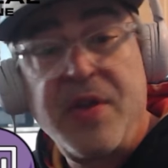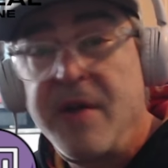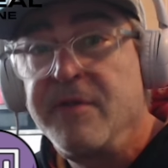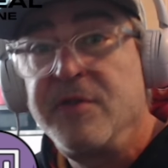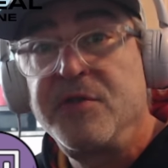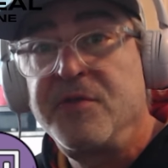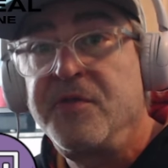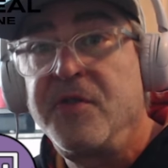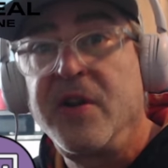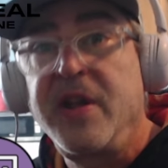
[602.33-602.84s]

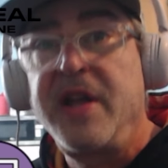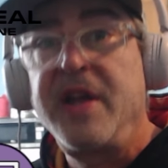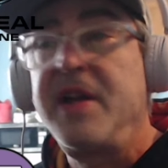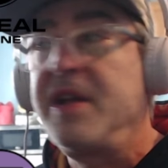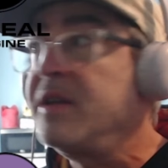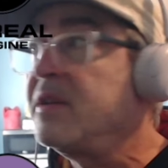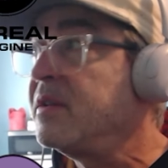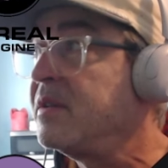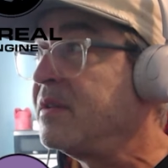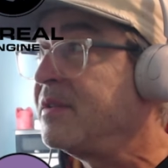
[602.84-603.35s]
never
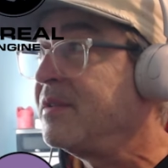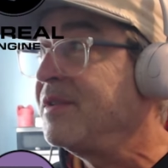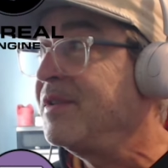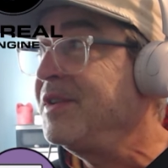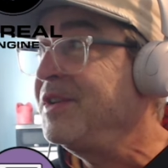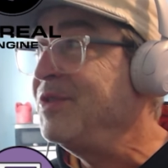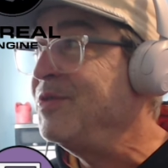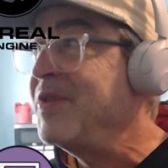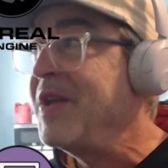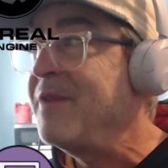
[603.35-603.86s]
forget.
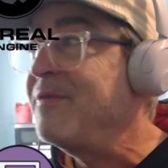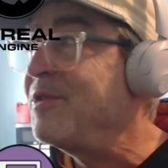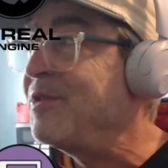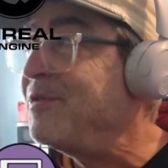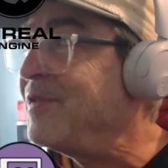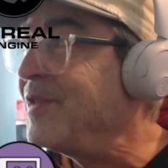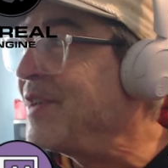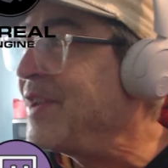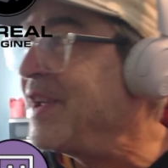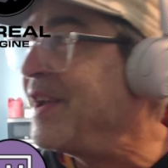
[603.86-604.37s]
You never
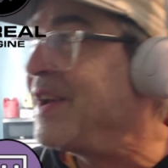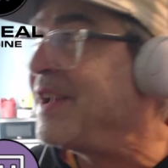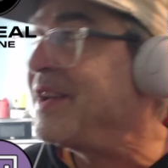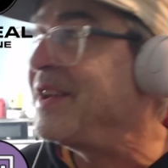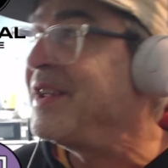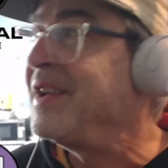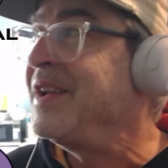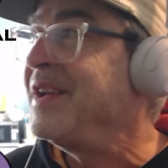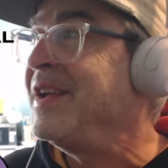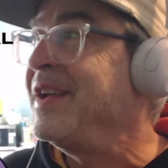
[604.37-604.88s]
forget.